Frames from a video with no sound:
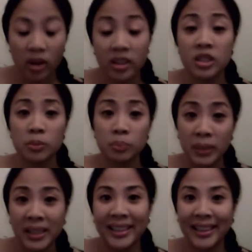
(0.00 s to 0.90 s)

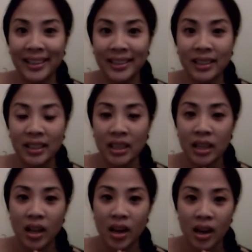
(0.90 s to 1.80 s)
speaking
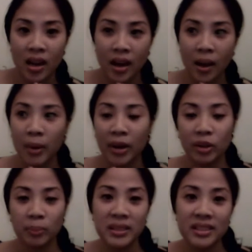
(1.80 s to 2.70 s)
about
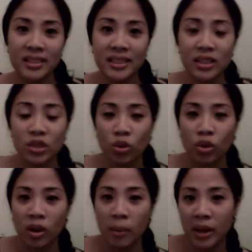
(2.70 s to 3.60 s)
your business
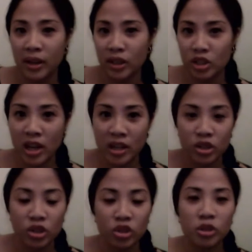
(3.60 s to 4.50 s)
or about your
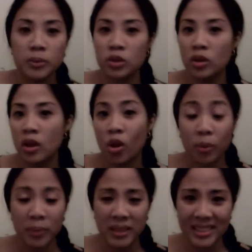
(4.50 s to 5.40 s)
challenge groups or
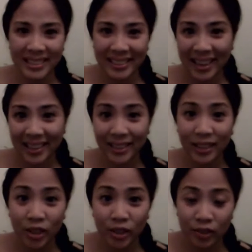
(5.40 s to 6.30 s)
basically anything
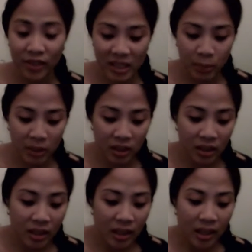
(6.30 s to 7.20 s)
on your Facebook,
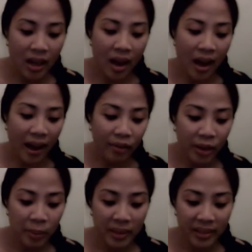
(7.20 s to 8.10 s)
I
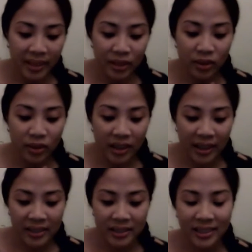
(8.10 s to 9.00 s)
recommend that you
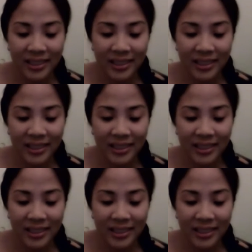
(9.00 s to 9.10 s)
guys,